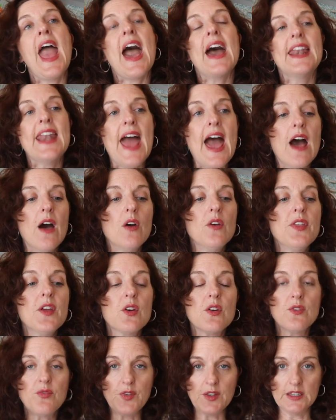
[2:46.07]
and how
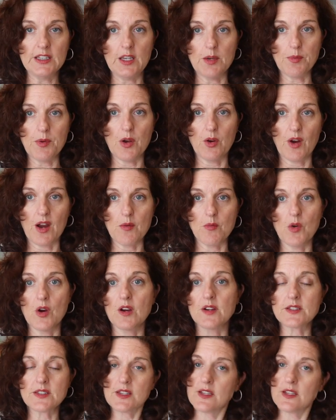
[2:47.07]
their affiliate program works.